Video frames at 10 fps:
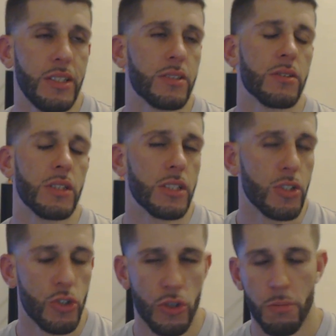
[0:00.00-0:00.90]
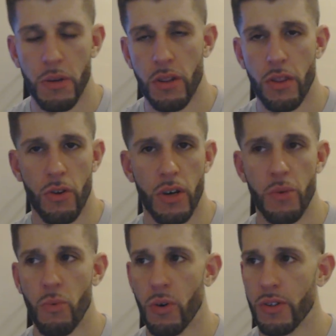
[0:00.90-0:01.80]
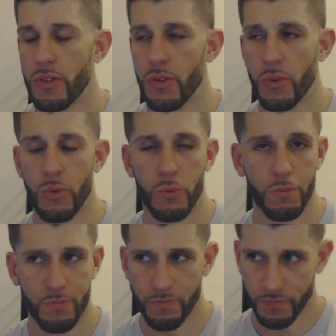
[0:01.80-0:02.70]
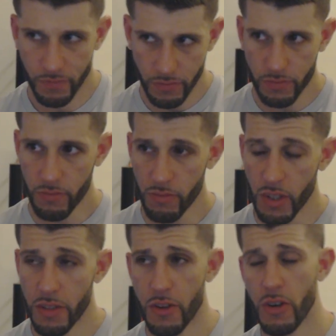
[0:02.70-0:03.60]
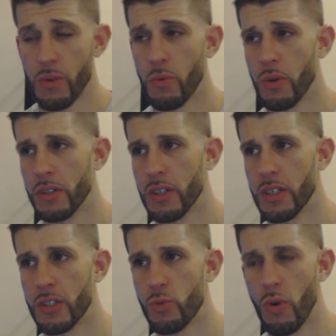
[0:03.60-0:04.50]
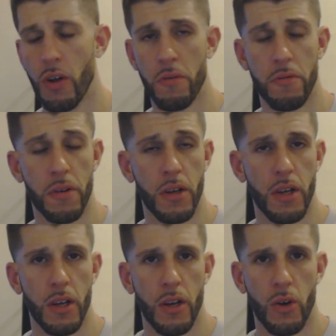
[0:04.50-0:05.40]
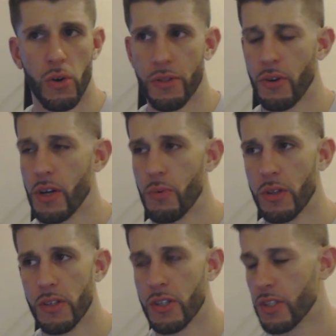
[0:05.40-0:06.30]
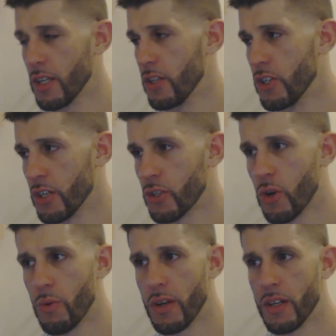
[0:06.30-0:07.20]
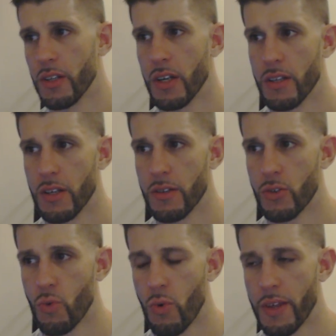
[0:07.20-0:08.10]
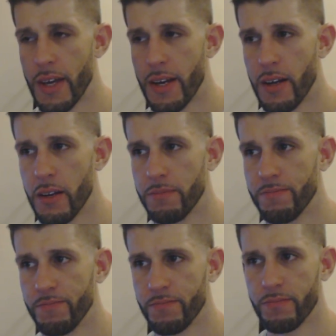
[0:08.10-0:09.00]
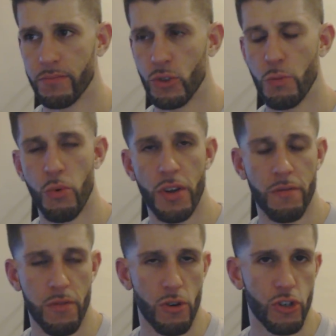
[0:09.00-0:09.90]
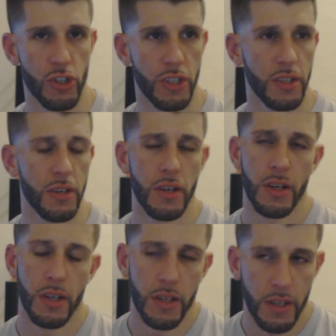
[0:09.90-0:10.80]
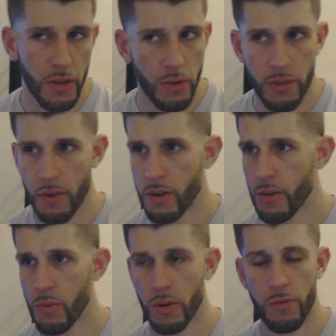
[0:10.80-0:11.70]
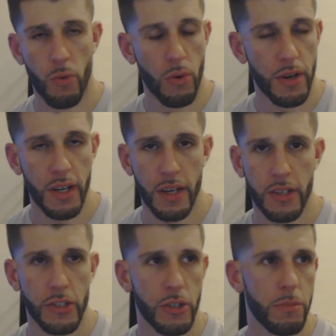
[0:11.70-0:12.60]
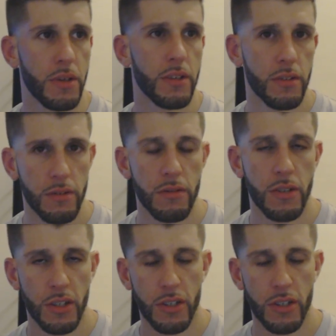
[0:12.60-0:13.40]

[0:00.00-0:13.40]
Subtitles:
easily it should have been 31 to 31, 12, or 31. Let's just say the Jets go in and score that 2-point conversion. 31-14. It should have been,